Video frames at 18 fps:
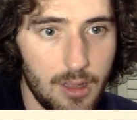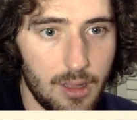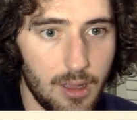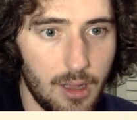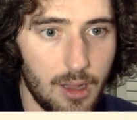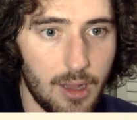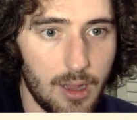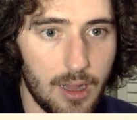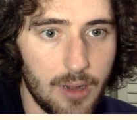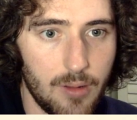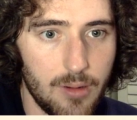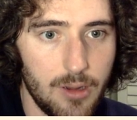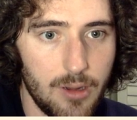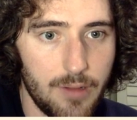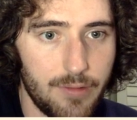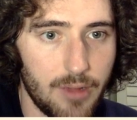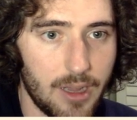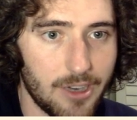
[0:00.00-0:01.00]
I don't
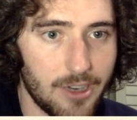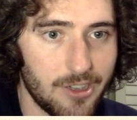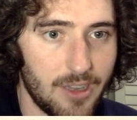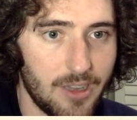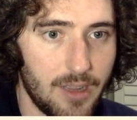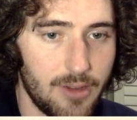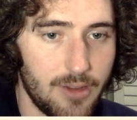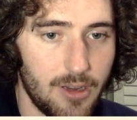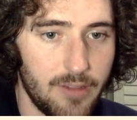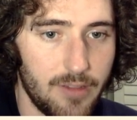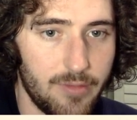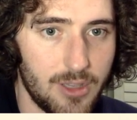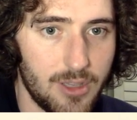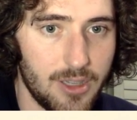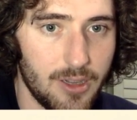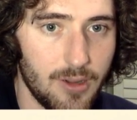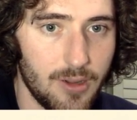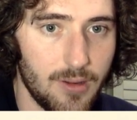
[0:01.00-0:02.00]
know if we actually have enough
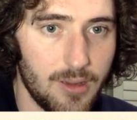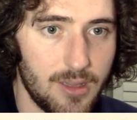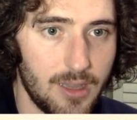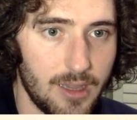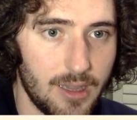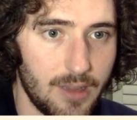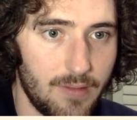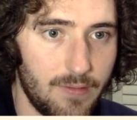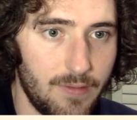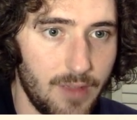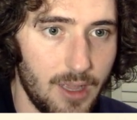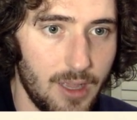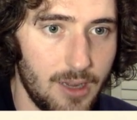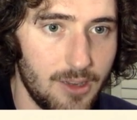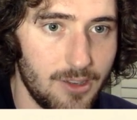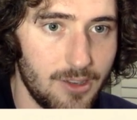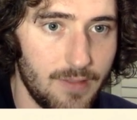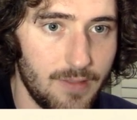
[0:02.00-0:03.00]
material to take
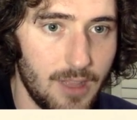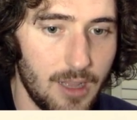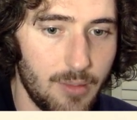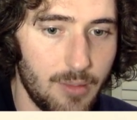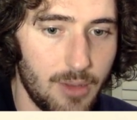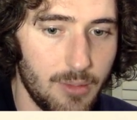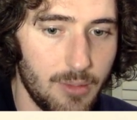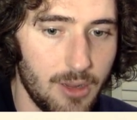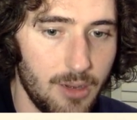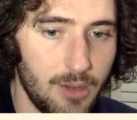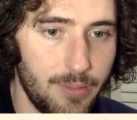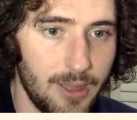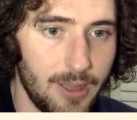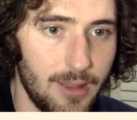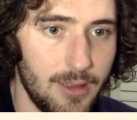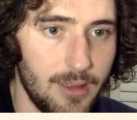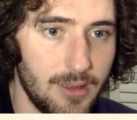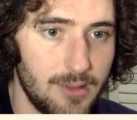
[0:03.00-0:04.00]
advantage of that, but I'm going to
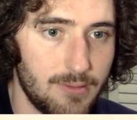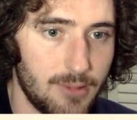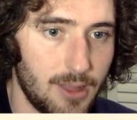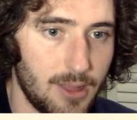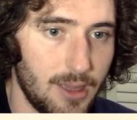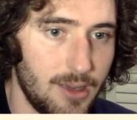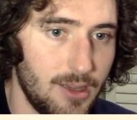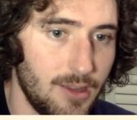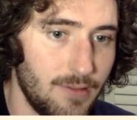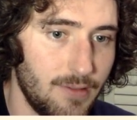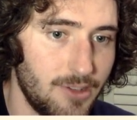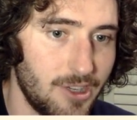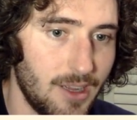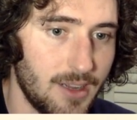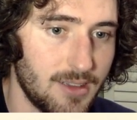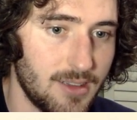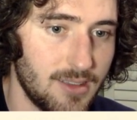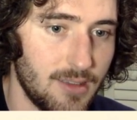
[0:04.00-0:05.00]
play this with the idea of
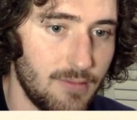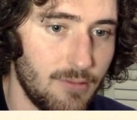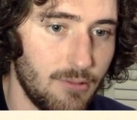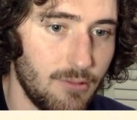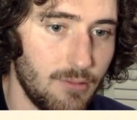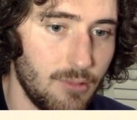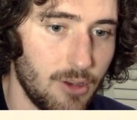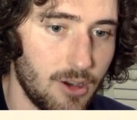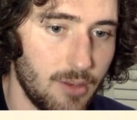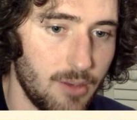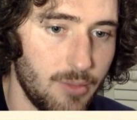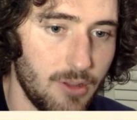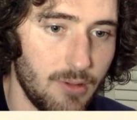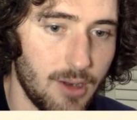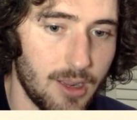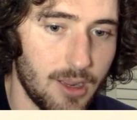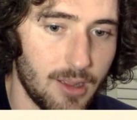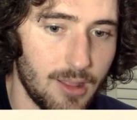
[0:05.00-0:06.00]
checks, and we're going to be
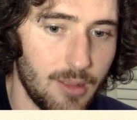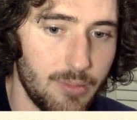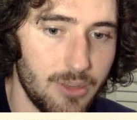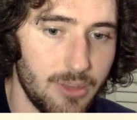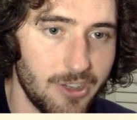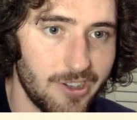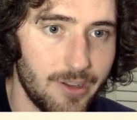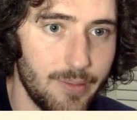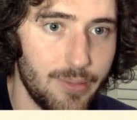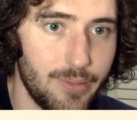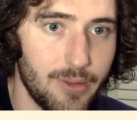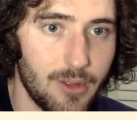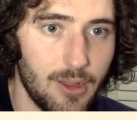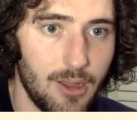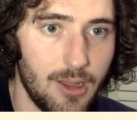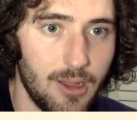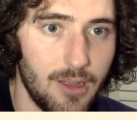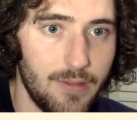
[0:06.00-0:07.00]
winning the bishop
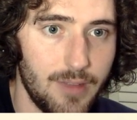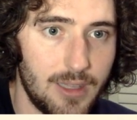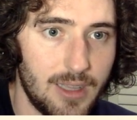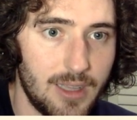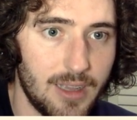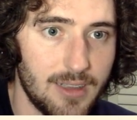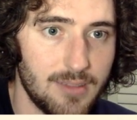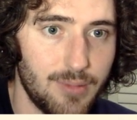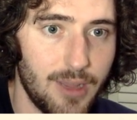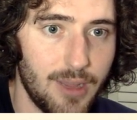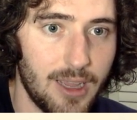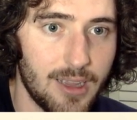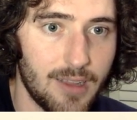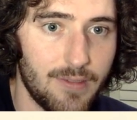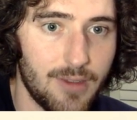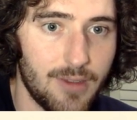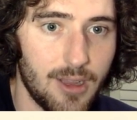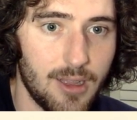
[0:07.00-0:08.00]
if he takes
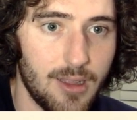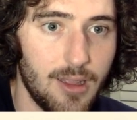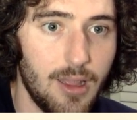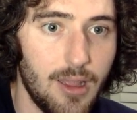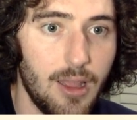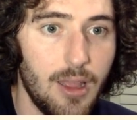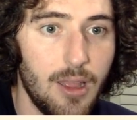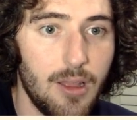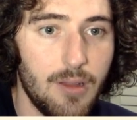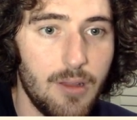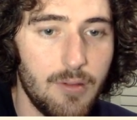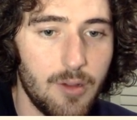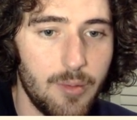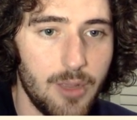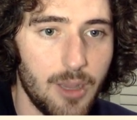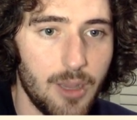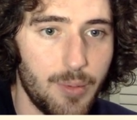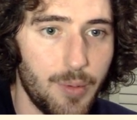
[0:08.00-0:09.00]
back. If not,
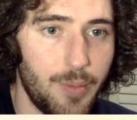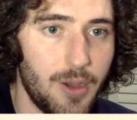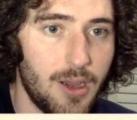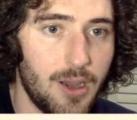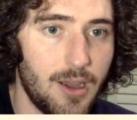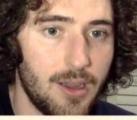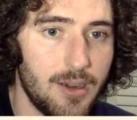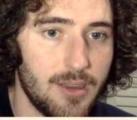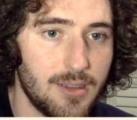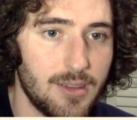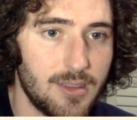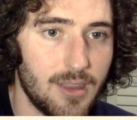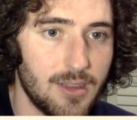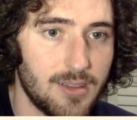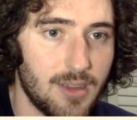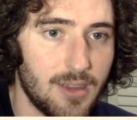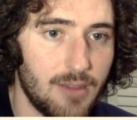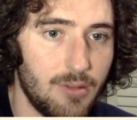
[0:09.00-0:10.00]
we'll be up a pawn. His
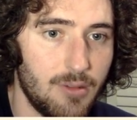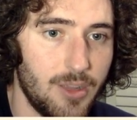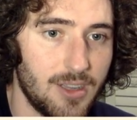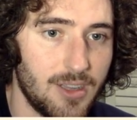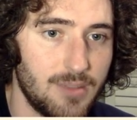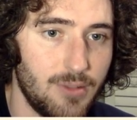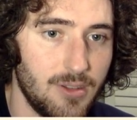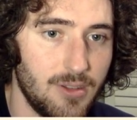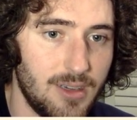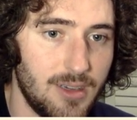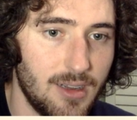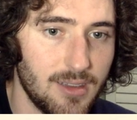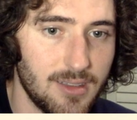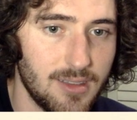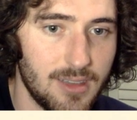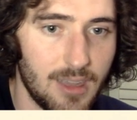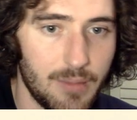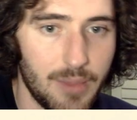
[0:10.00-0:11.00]
king side will be exposed. He
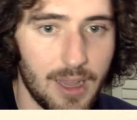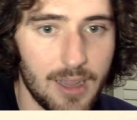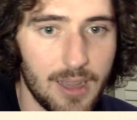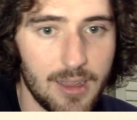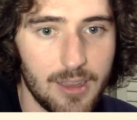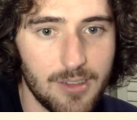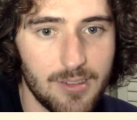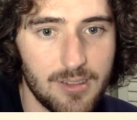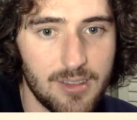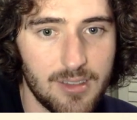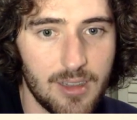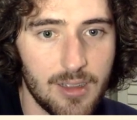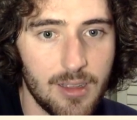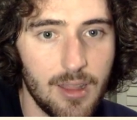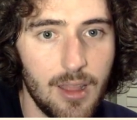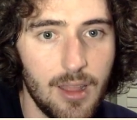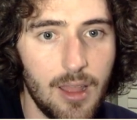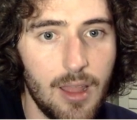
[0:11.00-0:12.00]
doesn't take back.
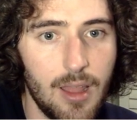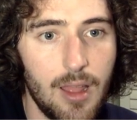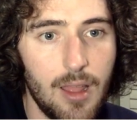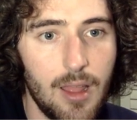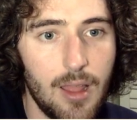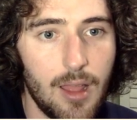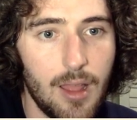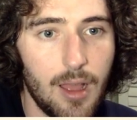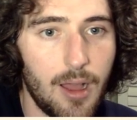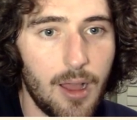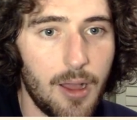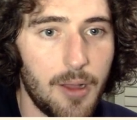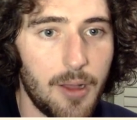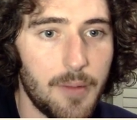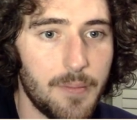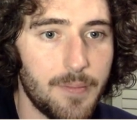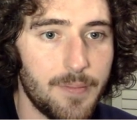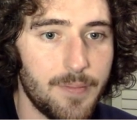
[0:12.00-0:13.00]
Interesting.
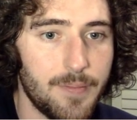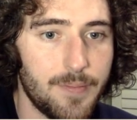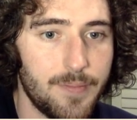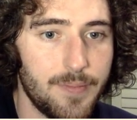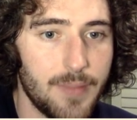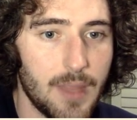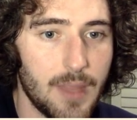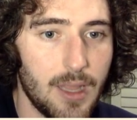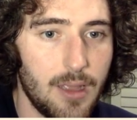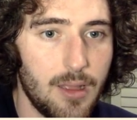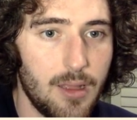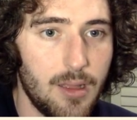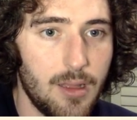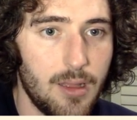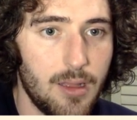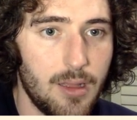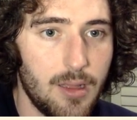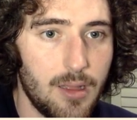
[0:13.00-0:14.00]
I
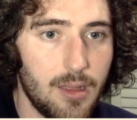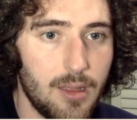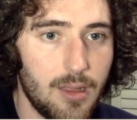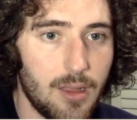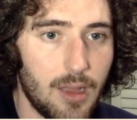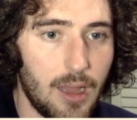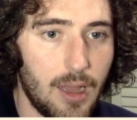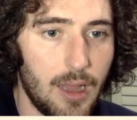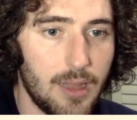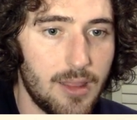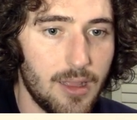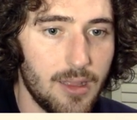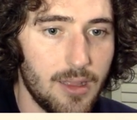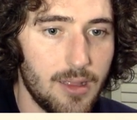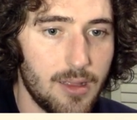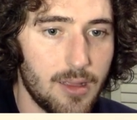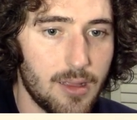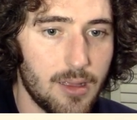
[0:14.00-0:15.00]

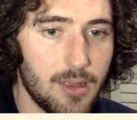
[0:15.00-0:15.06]
think...